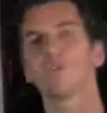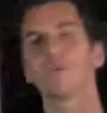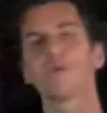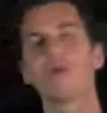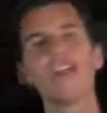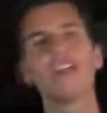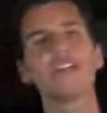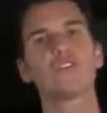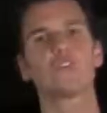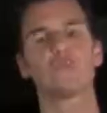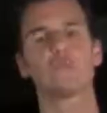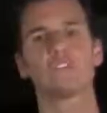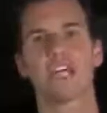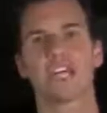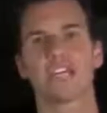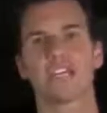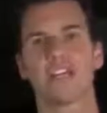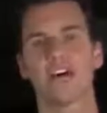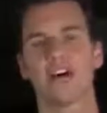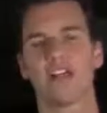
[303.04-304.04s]
breakthrough
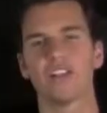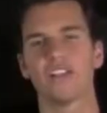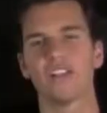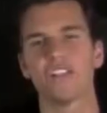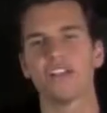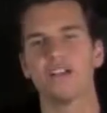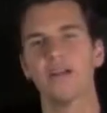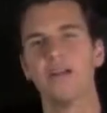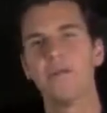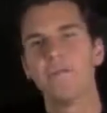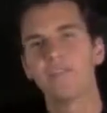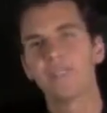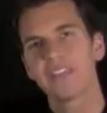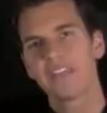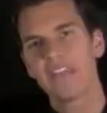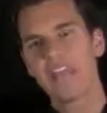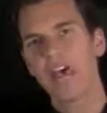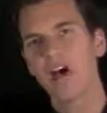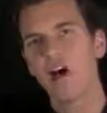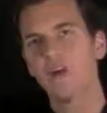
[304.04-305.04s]
technology
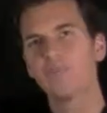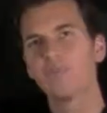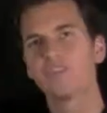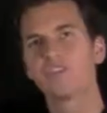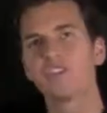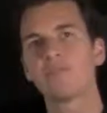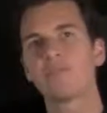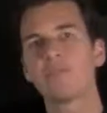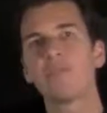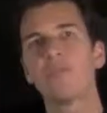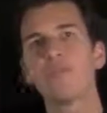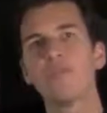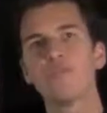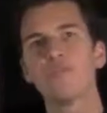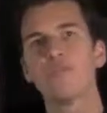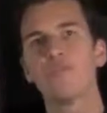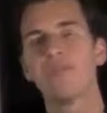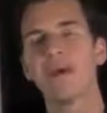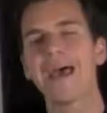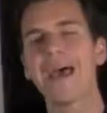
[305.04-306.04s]
that helps them
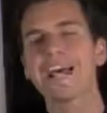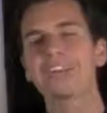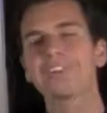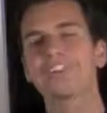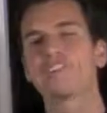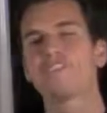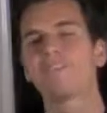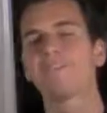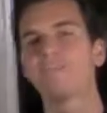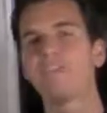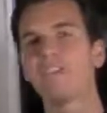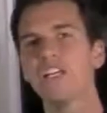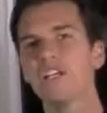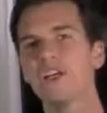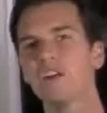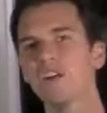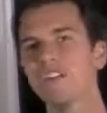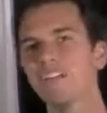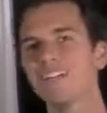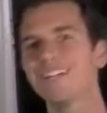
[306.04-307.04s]
move past the
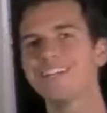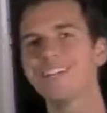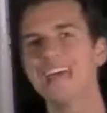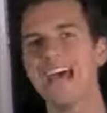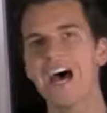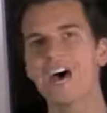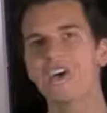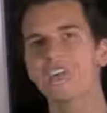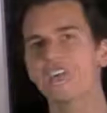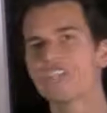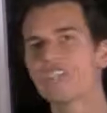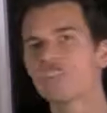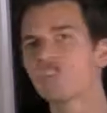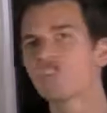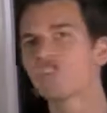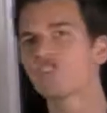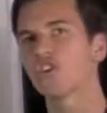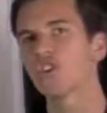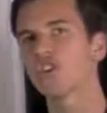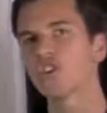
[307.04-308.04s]
fear, the doubt, the
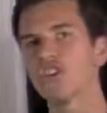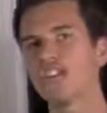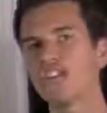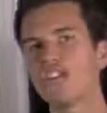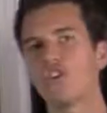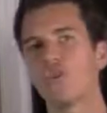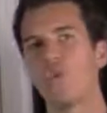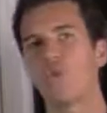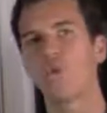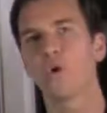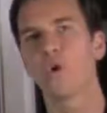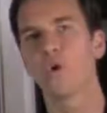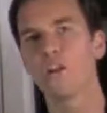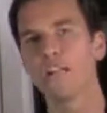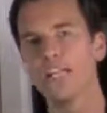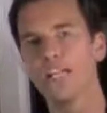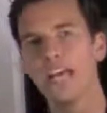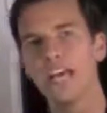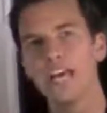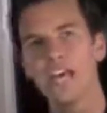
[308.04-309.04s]
uncertainty, the
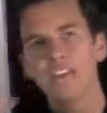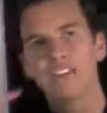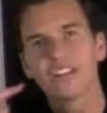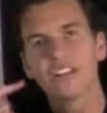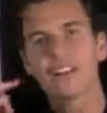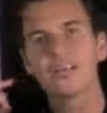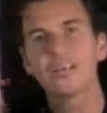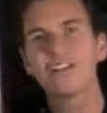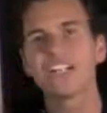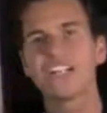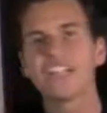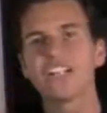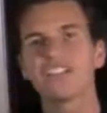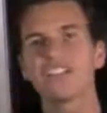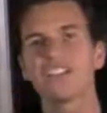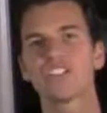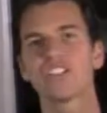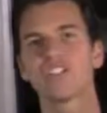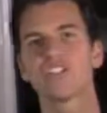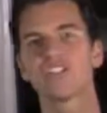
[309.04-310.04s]
worry, the
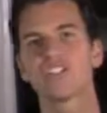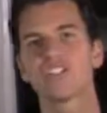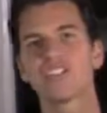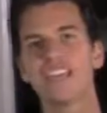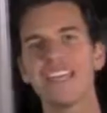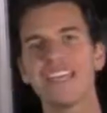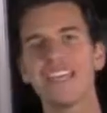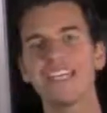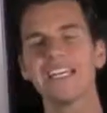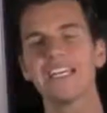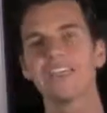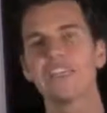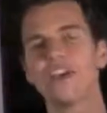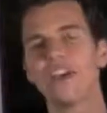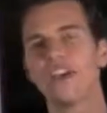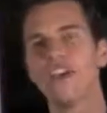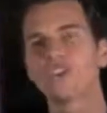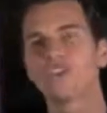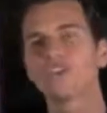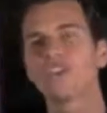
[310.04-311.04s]
limitations in their thinking,
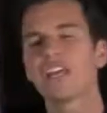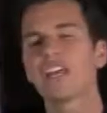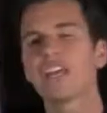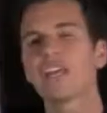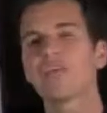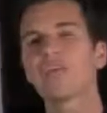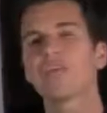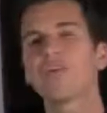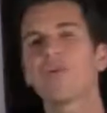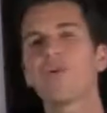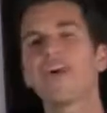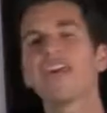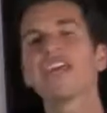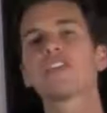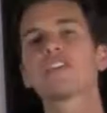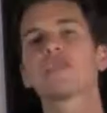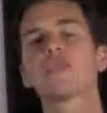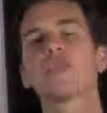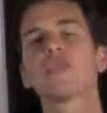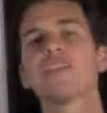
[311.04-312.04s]
so they can
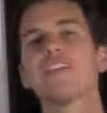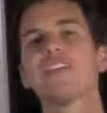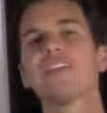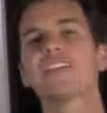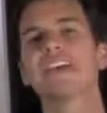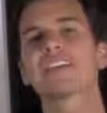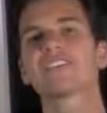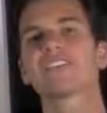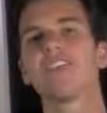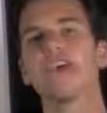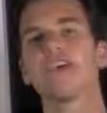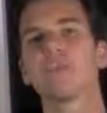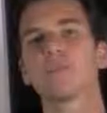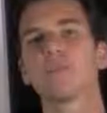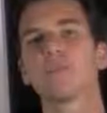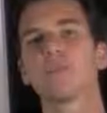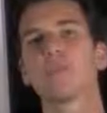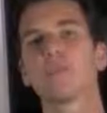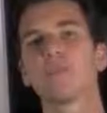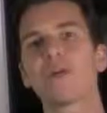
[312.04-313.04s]
break through the next level,
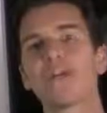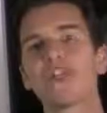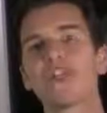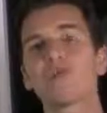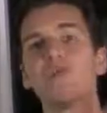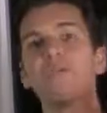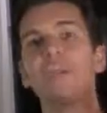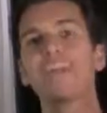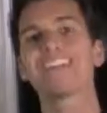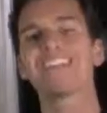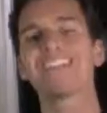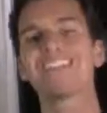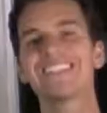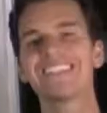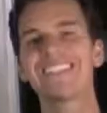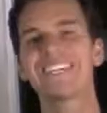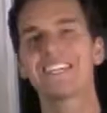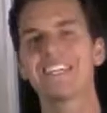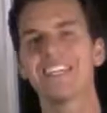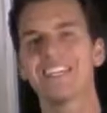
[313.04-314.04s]
to break through that
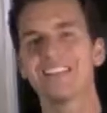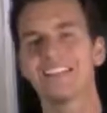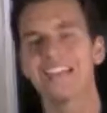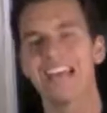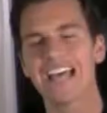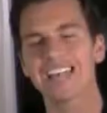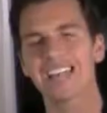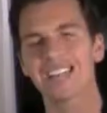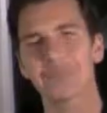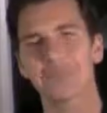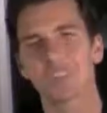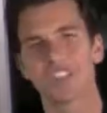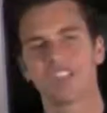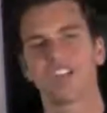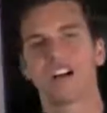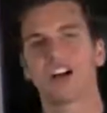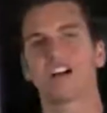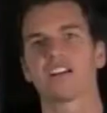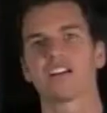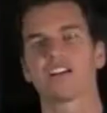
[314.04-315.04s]
ceiling that has them
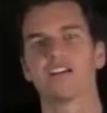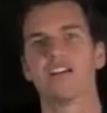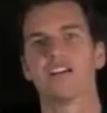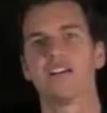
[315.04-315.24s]
stuck.